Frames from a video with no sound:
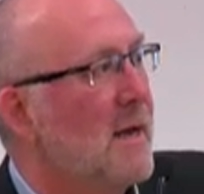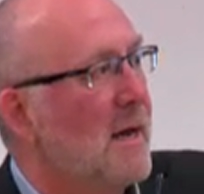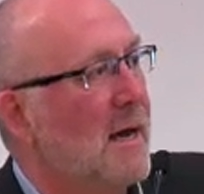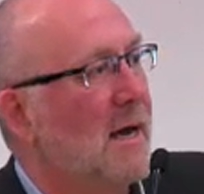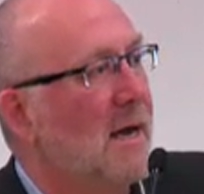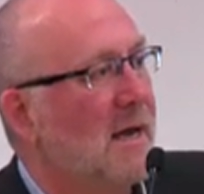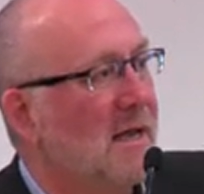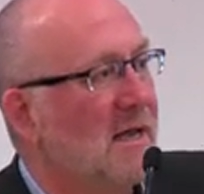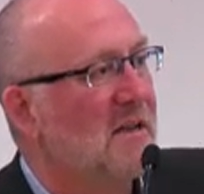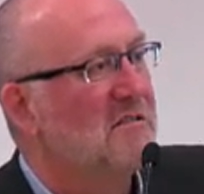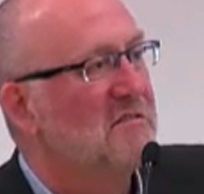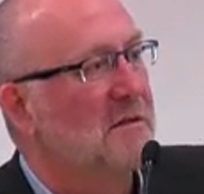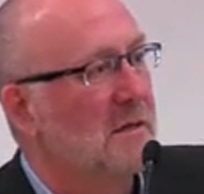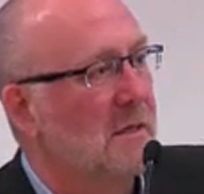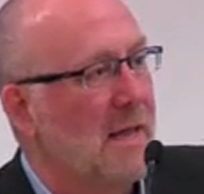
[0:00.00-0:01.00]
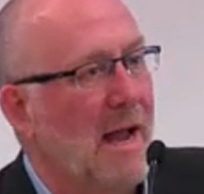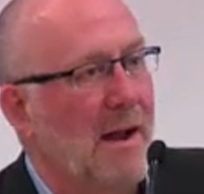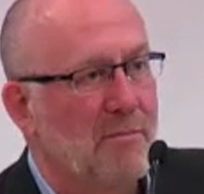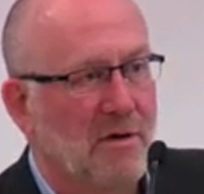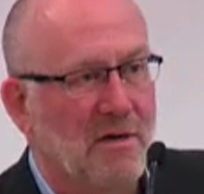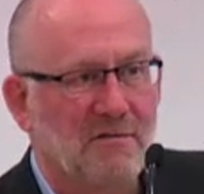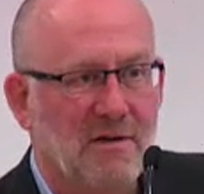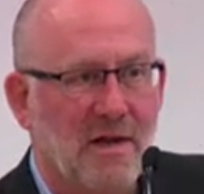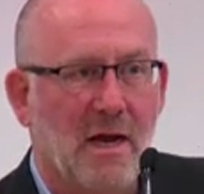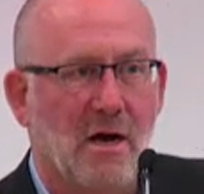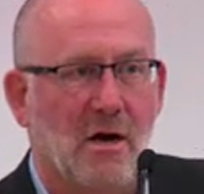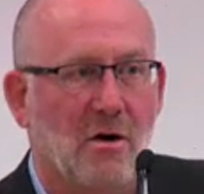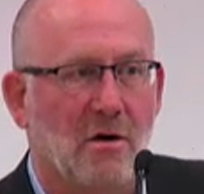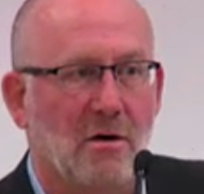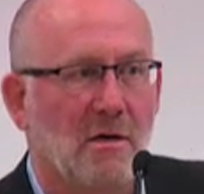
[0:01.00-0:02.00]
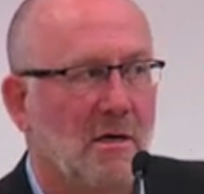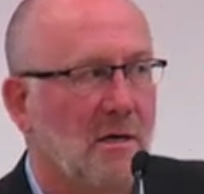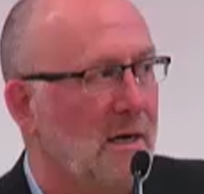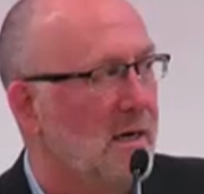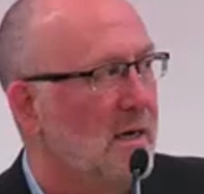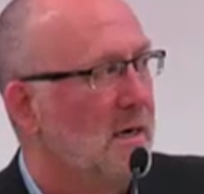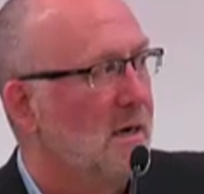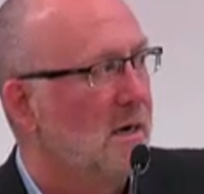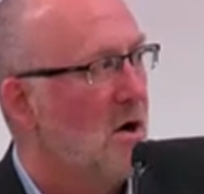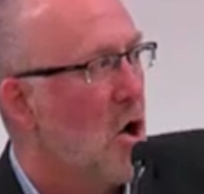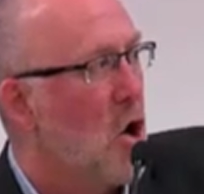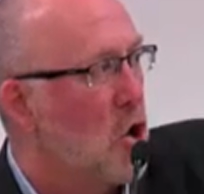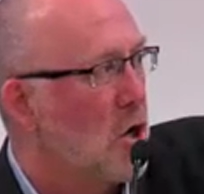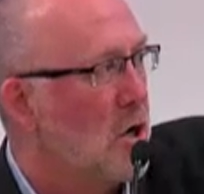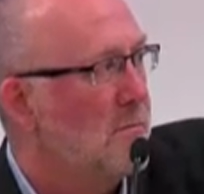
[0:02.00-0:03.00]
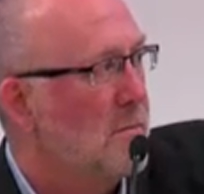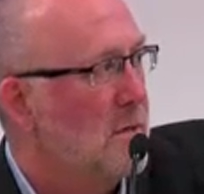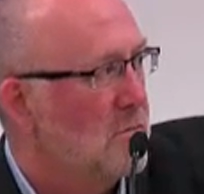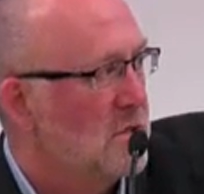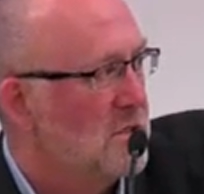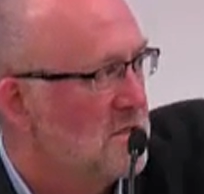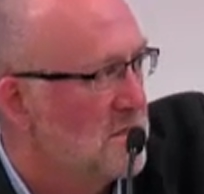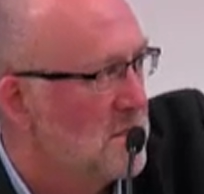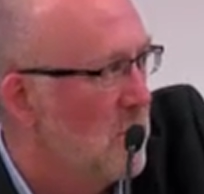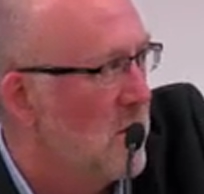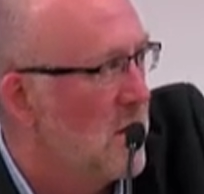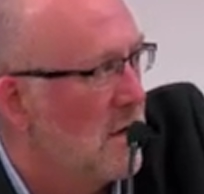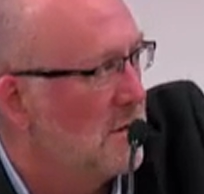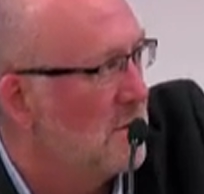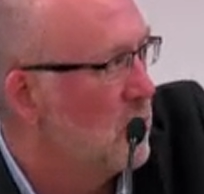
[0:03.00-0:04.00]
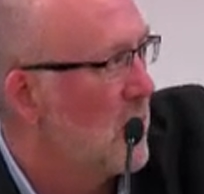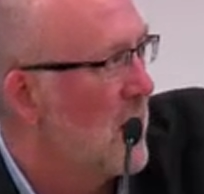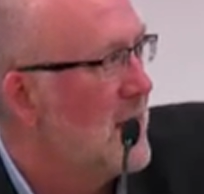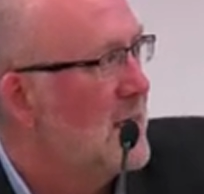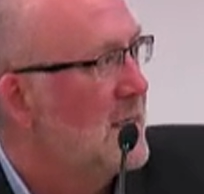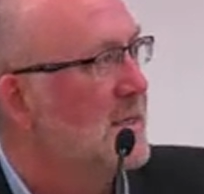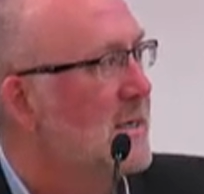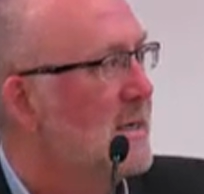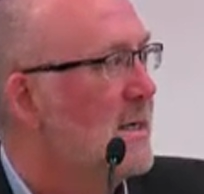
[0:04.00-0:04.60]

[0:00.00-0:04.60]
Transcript: its collaborative care arm, which is the one on the right,